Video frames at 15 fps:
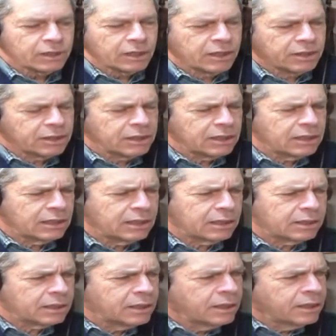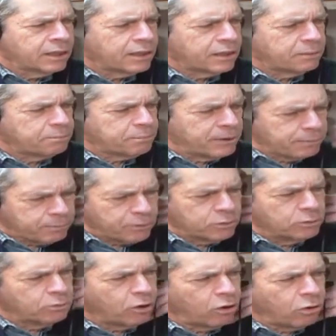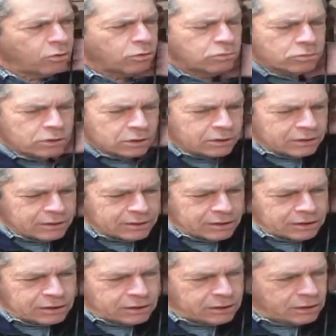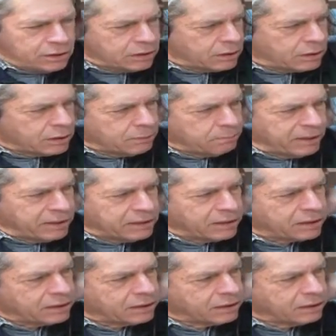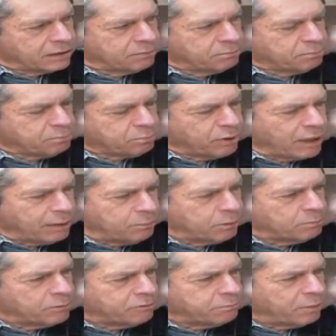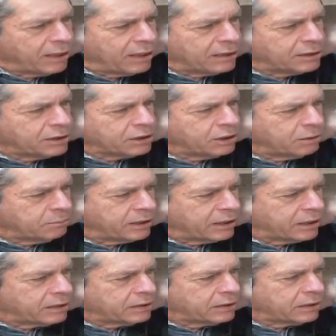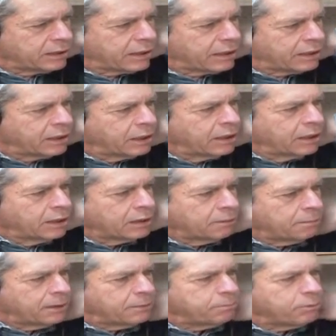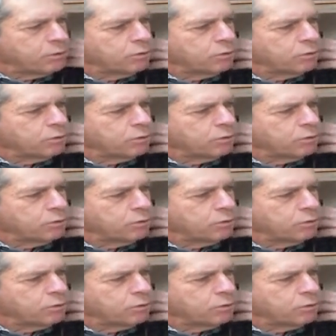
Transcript: the people who own, this is the basic problem of politics in America today. The people